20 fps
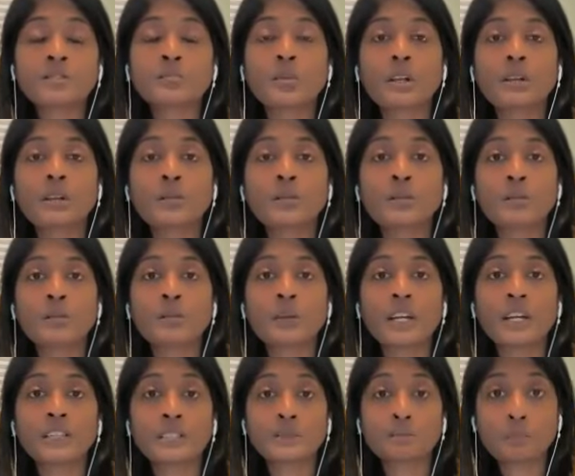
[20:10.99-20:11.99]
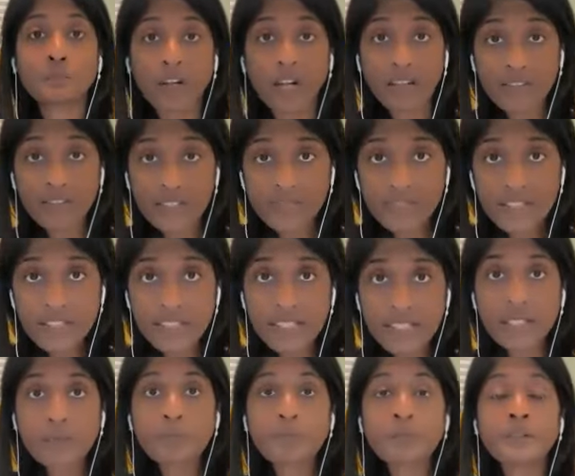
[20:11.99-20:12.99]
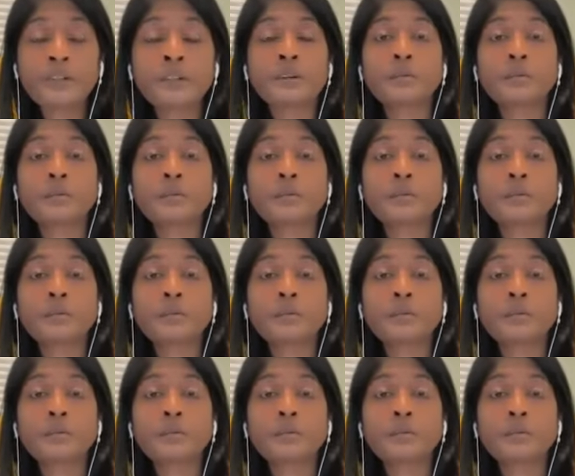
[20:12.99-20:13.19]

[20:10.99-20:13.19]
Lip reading: when we are deprived of sleep,